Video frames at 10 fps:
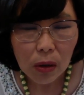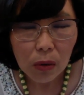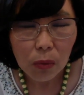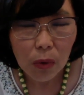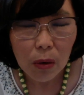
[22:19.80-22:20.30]

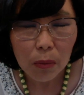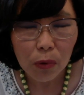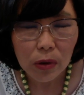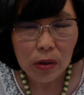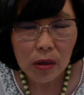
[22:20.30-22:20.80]
One
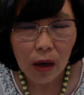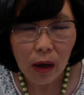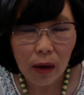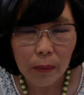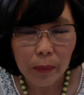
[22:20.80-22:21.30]
more
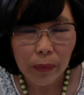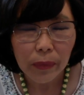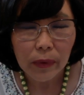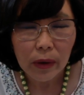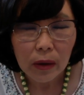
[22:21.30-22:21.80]
time,
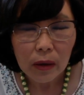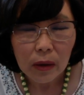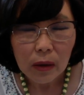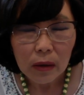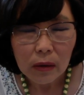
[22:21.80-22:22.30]

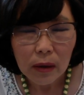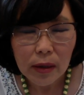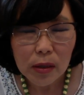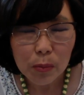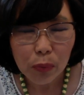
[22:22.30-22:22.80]

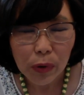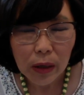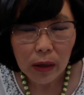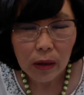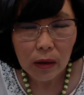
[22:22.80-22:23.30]
let's
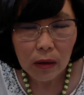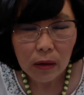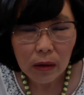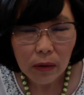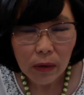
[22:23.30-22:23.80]
bring
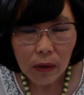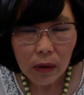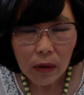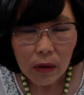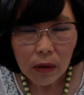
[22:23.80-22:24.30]
in
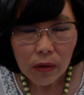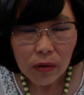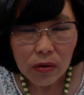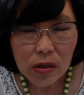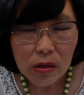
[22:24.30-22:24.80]

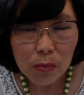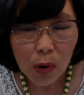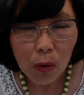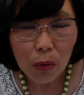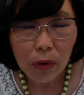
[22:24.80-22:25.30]
the
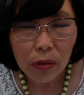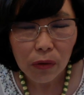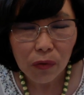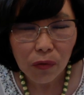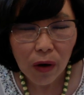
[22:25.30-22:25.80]
smoke, the
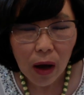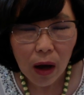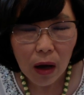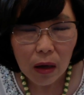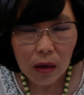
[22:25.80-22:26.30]

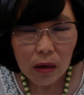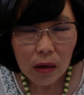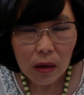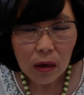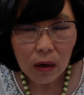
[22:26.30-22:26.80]
fog
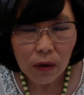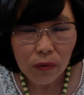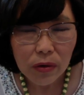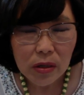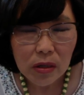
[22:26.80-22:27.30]
of
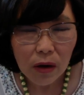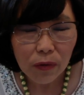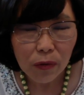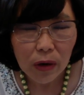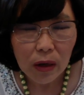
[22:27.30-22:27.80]
the
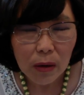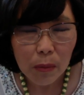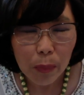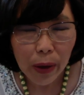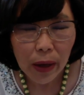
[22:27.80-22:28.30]
suffering
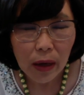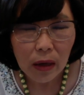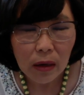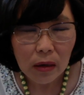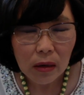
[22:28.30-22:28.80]
and
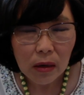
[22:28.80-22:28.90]
pain.